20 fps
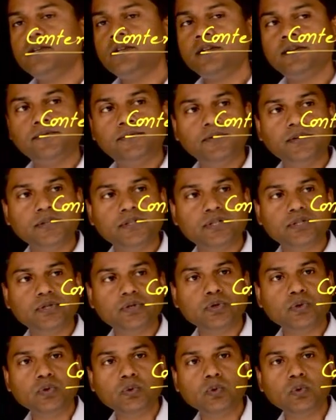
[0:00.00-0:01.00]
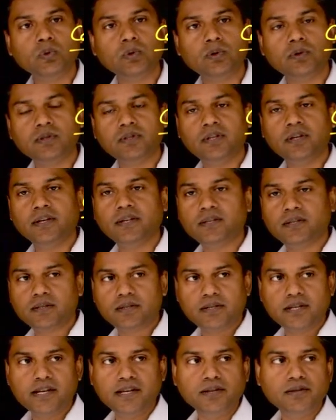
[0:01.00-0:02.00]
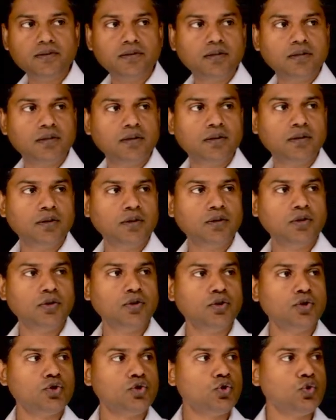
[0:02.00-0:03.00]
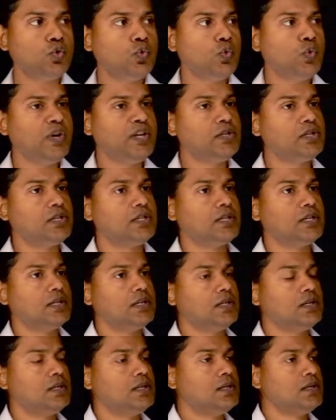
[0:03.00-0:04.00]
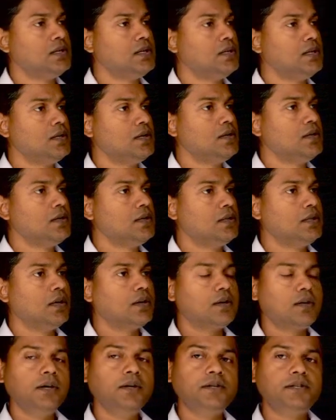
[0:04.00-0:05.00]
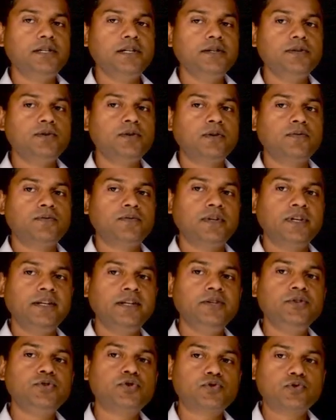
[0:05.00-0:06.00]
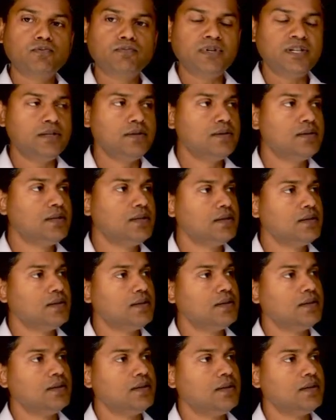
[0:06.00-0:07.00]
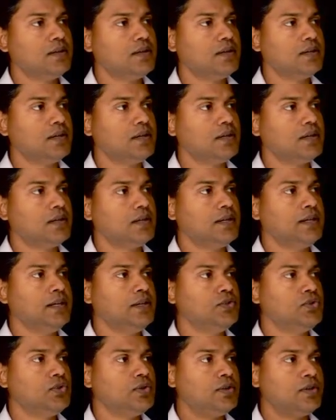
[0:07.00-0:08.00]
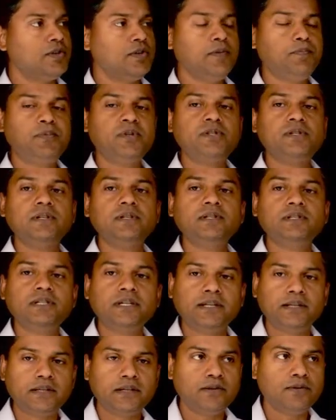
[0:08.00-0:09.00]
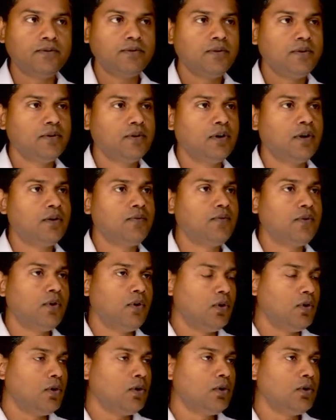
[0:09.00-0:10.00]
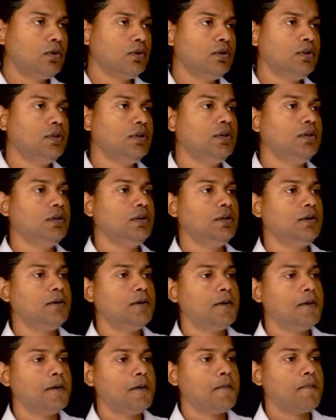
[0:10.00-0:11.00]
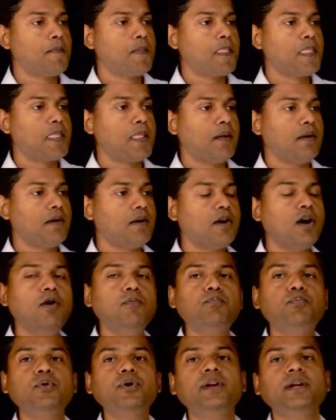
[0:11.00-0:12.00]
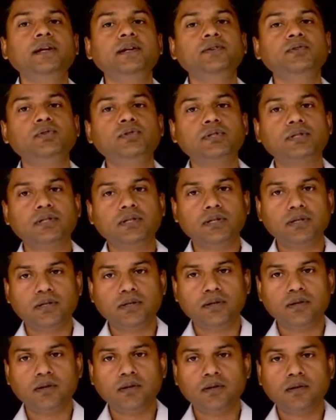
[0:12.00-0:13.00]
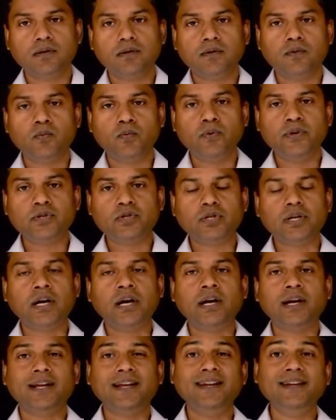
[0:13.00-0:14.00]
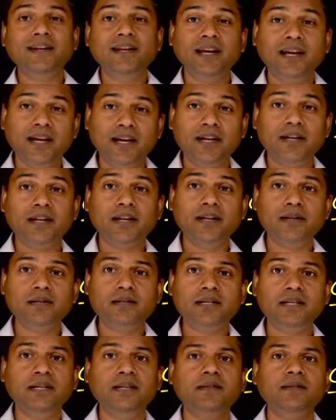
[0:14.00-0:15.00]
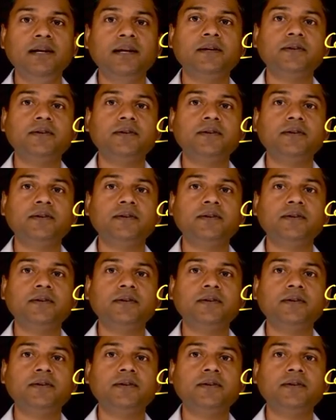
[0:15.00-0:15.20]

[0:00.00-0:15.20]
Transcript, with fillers: refers to the extent to which the content of an instrument is representative of all the components which are inherent in that